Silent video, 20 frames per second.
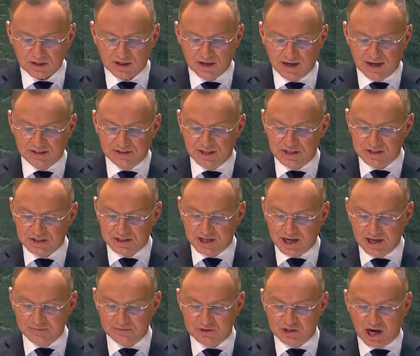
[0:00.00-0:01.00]
At the
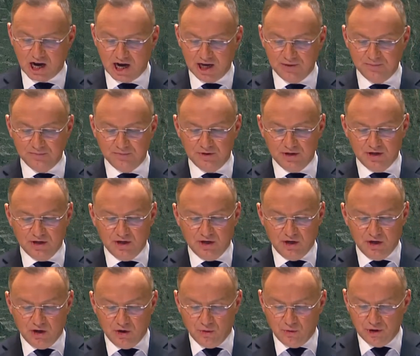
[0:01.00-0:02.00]
same time,
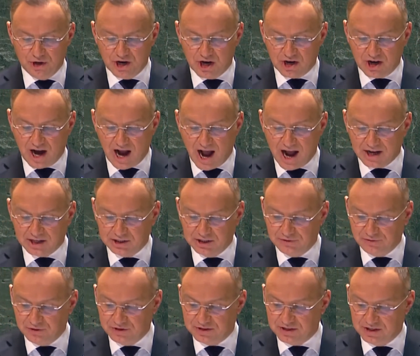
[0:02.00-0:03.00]
we are
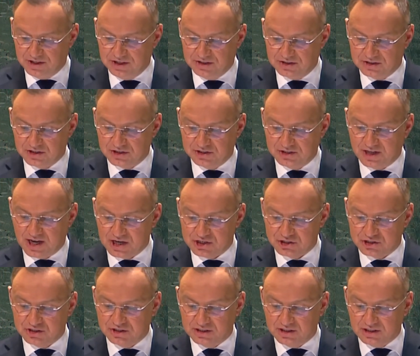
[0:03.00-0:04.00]
active in the
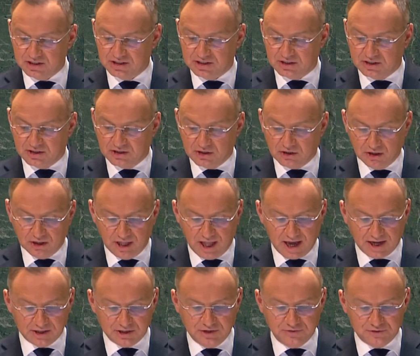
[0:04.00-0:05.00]
international
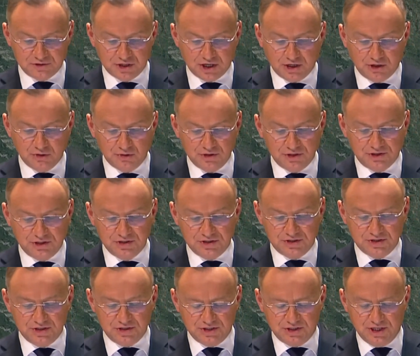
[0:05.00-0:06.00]
collective security
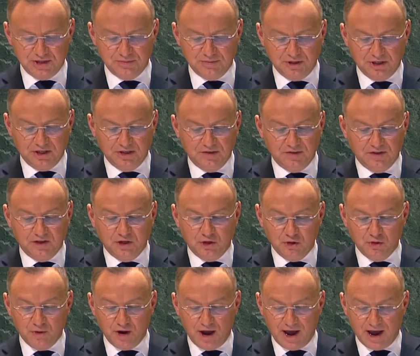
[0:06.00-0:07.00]
system in the
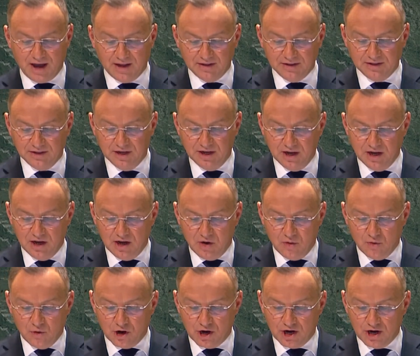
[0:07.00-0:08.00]
UN,
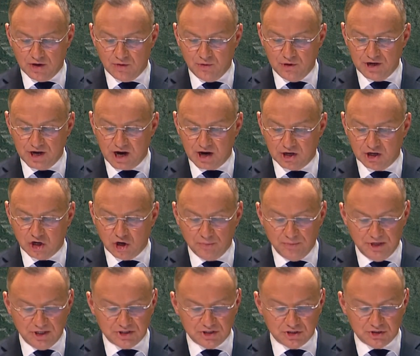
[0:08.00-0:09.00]
where we are
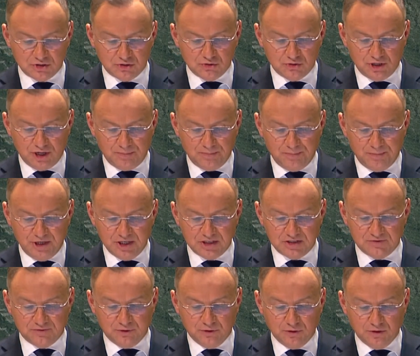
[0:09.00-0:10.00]
committed to the
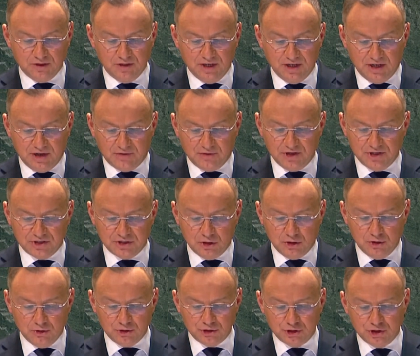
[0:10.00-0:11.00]
peaceful
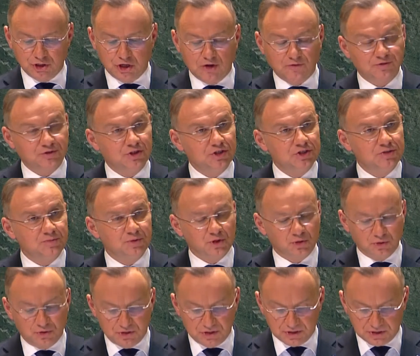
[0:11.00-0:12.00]
resolution of
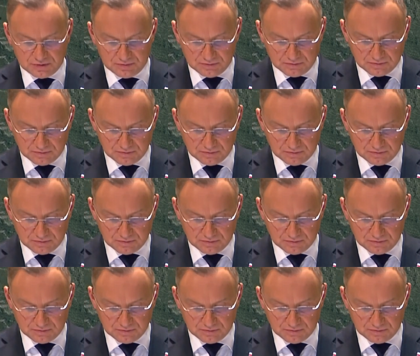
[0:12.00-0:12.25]
disputes.